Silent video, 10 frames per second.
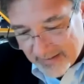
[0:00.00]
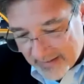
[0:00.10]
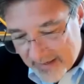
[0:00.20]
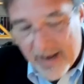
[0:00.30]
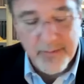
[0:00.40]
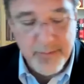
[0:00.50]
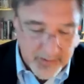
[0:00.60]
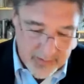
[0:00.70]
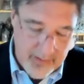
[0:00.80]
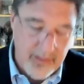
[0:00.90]
to a
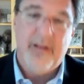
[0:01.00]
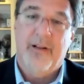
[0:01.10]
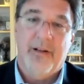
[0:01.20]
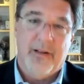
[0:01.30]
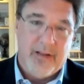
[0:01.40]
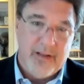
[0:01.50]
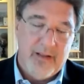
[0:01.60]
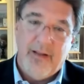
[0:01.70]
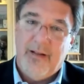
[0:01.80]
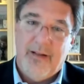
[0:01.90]
curated Absolutely. site or a
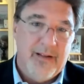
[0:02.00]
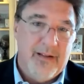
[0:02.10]
library